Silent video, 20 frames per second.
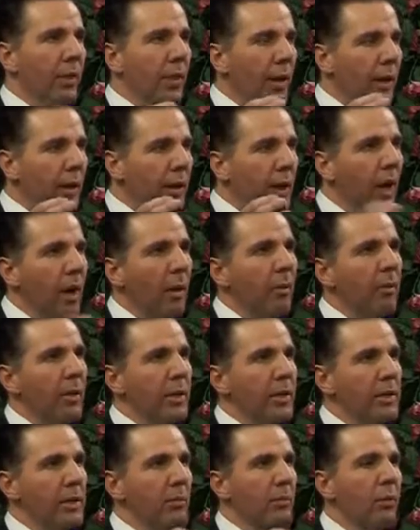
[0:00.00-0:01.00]
with their
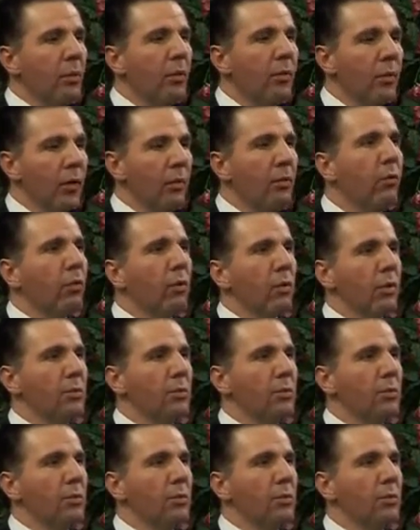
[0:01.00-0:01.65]
complex and perfect